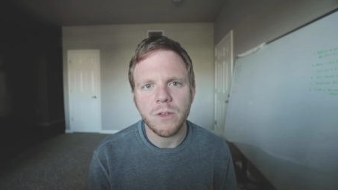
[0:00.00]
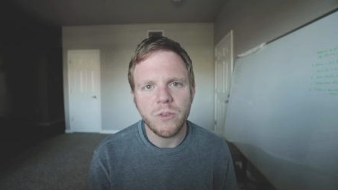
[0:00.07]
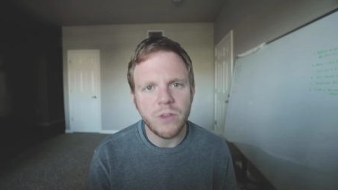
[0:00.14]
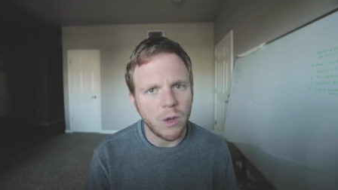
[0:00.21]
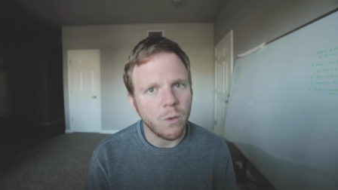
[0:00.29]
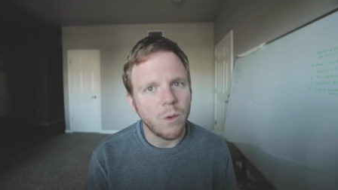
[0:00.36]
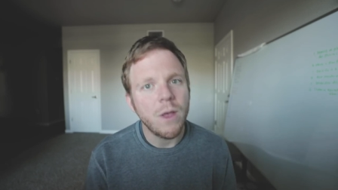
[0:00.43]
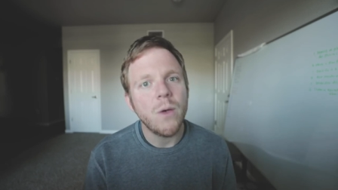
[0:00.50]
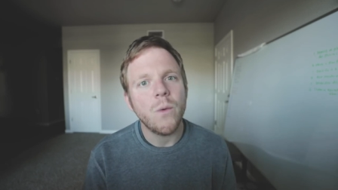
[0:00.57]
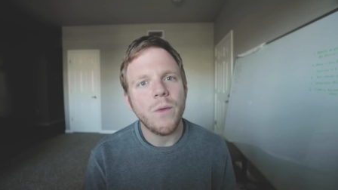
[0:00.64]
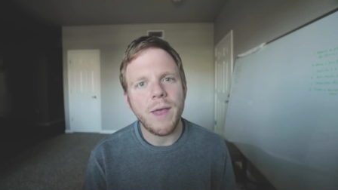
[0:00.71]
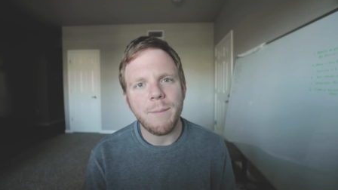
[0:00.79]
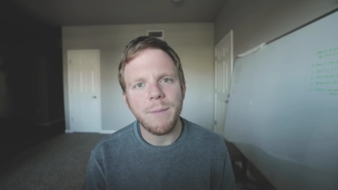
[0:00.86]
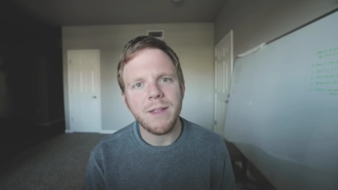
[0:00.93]
So,
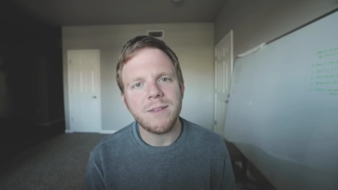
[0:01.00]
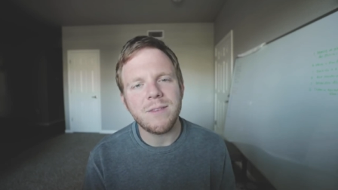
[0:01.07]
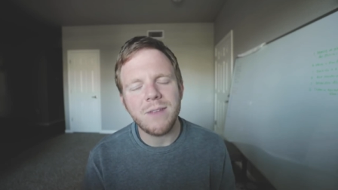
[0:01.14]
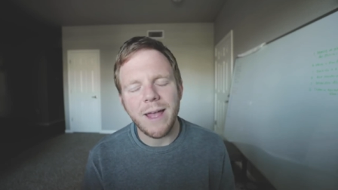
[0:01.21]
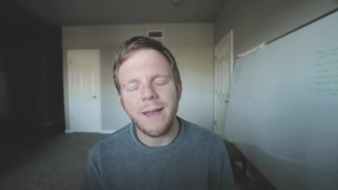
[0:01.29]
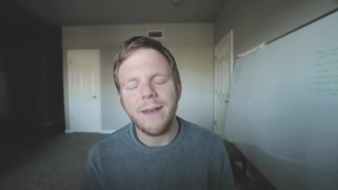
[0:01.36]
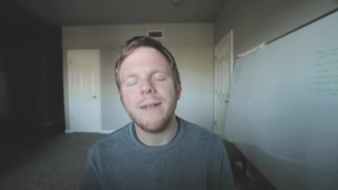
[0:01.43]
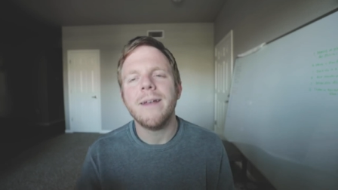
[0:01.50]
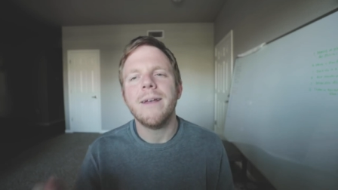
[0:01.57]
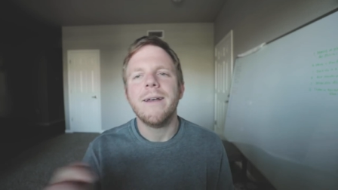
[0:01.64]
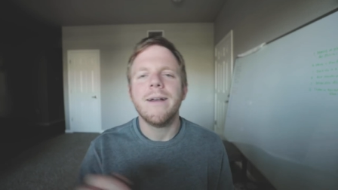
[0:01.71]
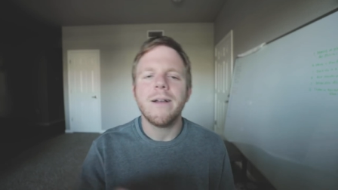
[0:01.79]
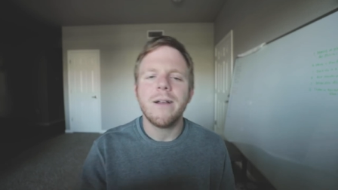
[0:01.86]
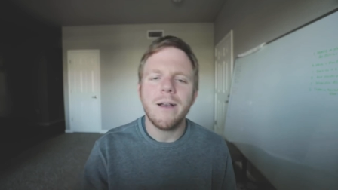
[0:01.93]
with that being said,
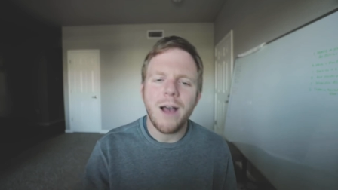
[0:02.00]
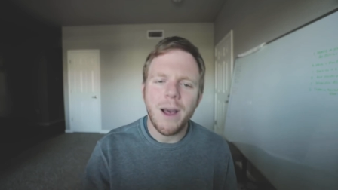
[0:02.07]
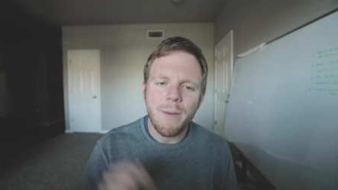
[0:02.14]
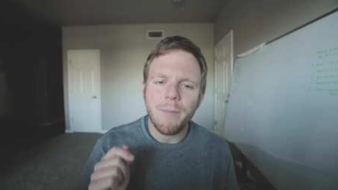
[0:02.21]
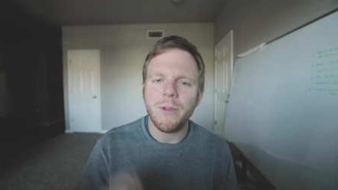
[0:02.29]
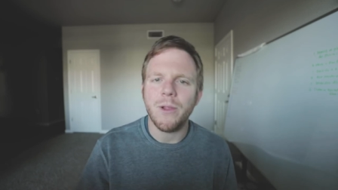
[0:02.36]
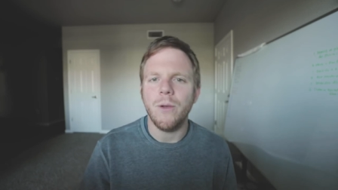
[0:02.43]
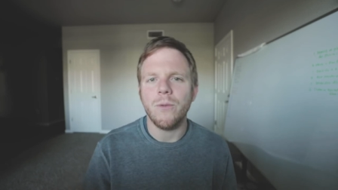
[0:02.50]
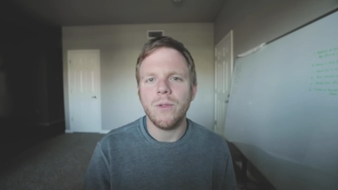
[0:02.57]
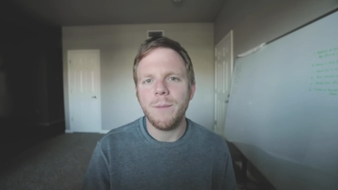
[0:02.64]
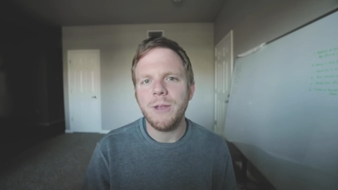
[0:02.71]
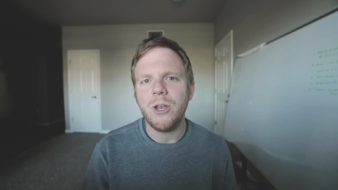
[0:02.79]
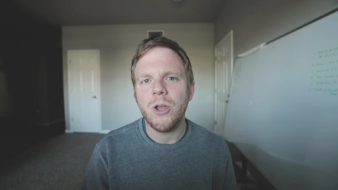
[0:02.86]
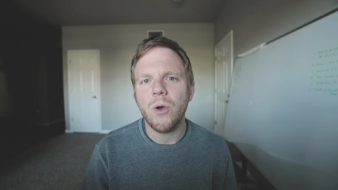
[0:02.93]
comment below.
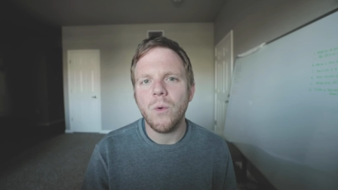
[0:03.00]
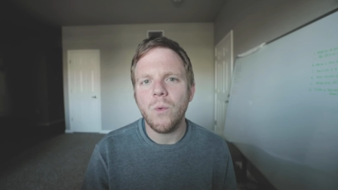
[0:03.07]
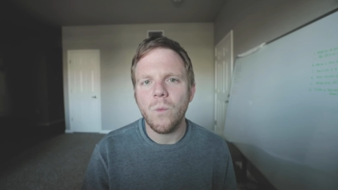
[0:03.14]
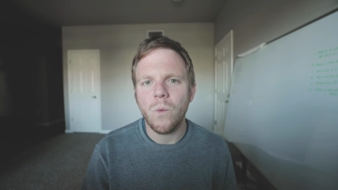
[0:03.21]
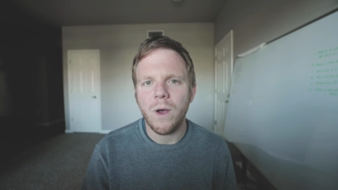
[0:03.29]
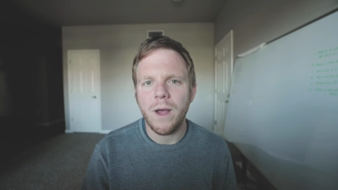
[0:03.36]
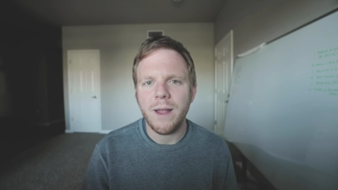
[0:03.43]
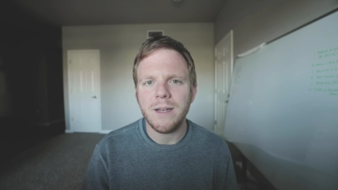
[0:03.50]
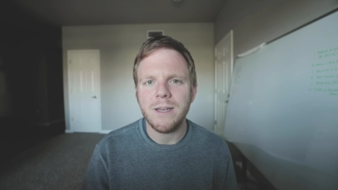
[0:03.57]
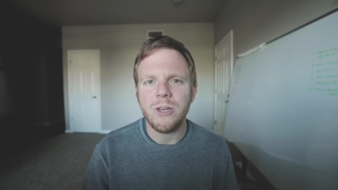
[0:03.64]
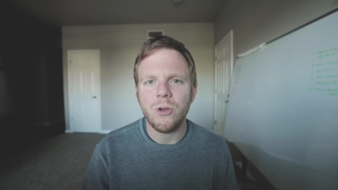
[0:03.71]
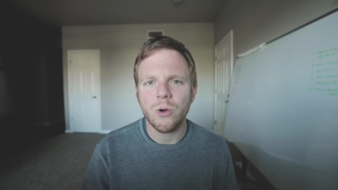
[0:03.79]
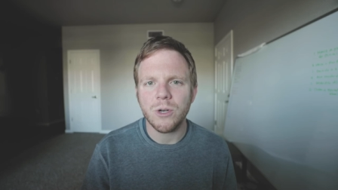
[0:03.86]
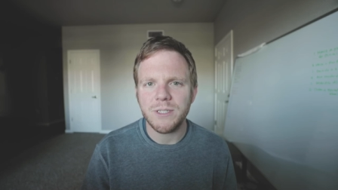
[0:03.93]
Let me know what
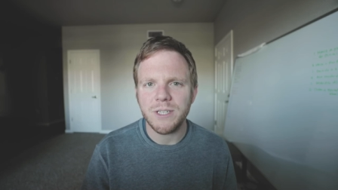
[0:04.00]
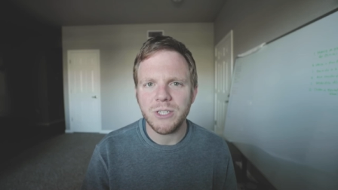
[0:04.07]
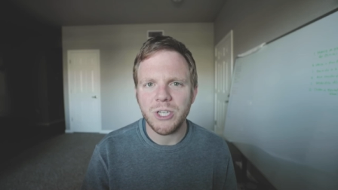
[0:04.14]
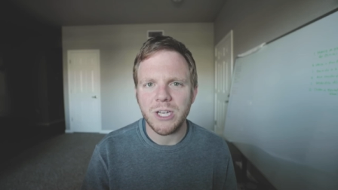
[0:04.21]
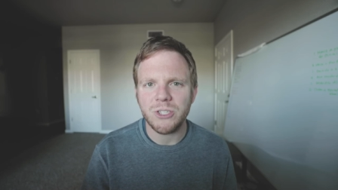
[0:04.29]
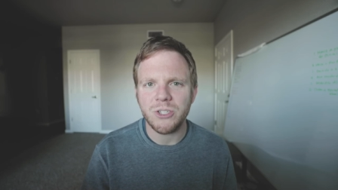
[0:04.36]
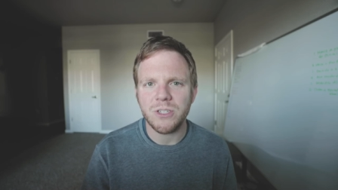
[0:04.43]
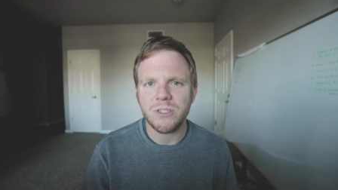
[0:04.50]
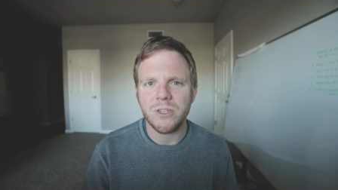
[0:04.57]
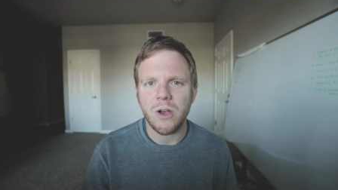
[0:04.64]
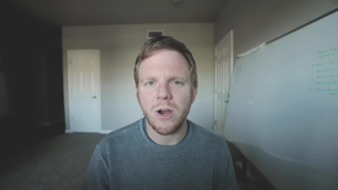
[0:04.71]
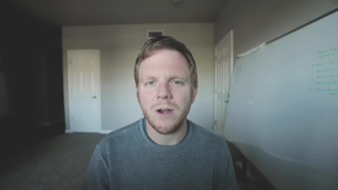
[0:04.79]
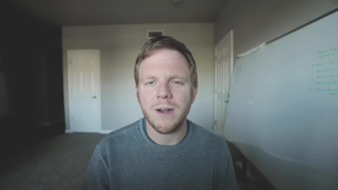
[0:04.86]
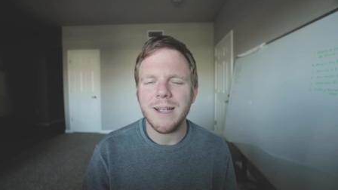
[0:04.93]
your suggestions
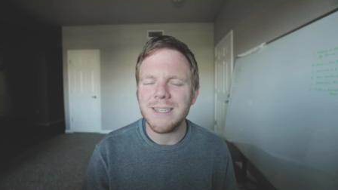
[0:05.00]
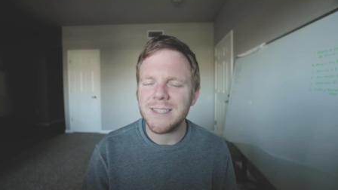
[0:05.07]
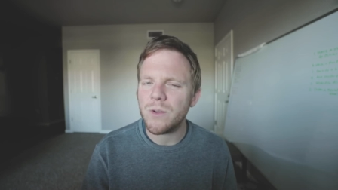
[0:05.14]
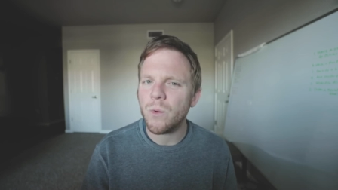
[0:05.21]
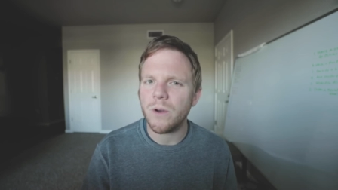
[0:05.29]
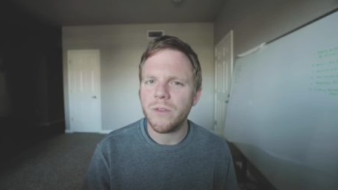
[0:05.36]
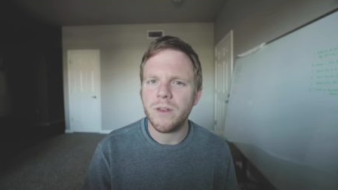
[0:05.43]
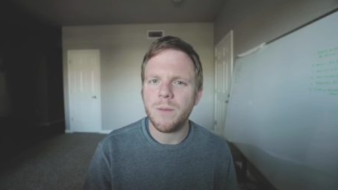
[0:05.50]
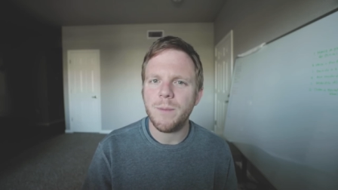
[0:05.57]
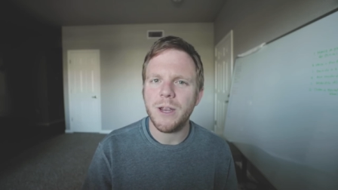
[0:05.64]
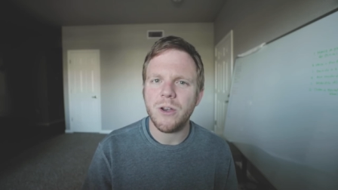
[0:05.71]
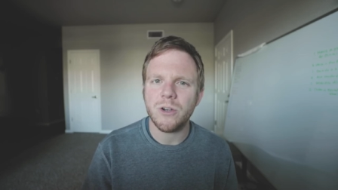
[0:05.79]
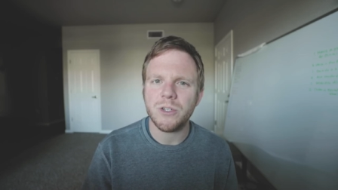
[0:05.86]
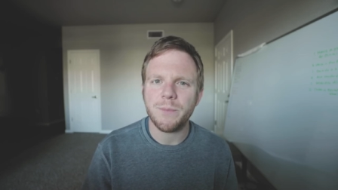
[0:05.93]
are. Is it worth it to
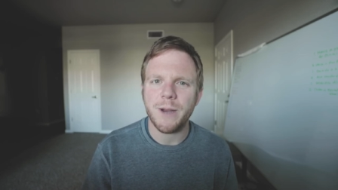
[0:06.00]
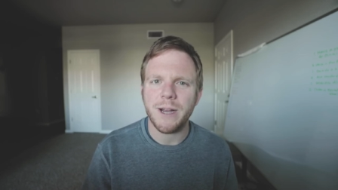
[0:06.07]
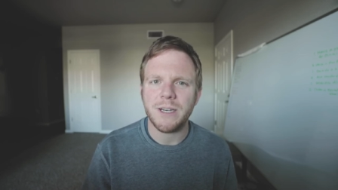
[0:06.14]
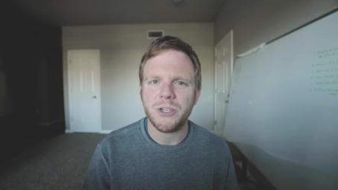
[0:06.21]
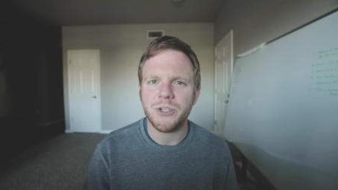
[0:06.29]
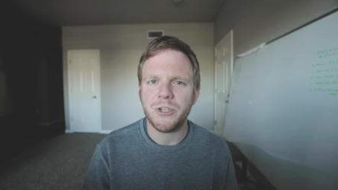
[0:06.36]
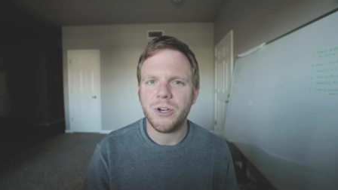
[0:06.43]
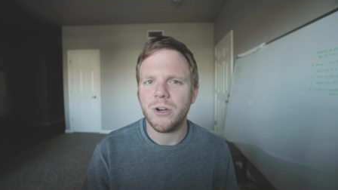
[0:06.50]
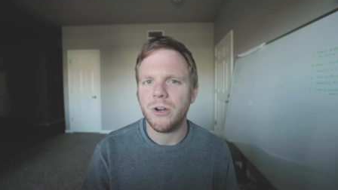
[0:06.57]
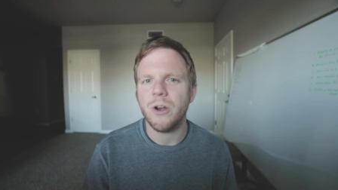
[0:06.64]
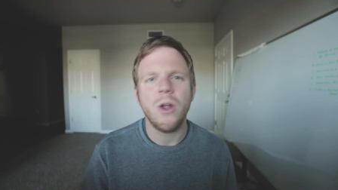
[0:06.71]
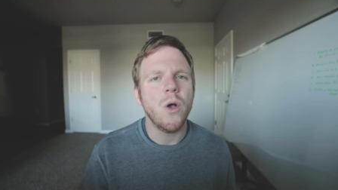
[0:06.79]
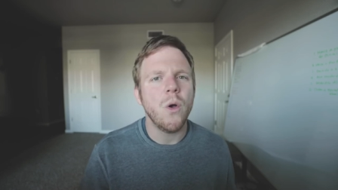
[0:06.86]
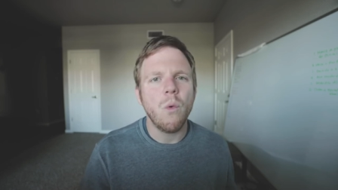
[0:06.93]
be a nurse practitioner?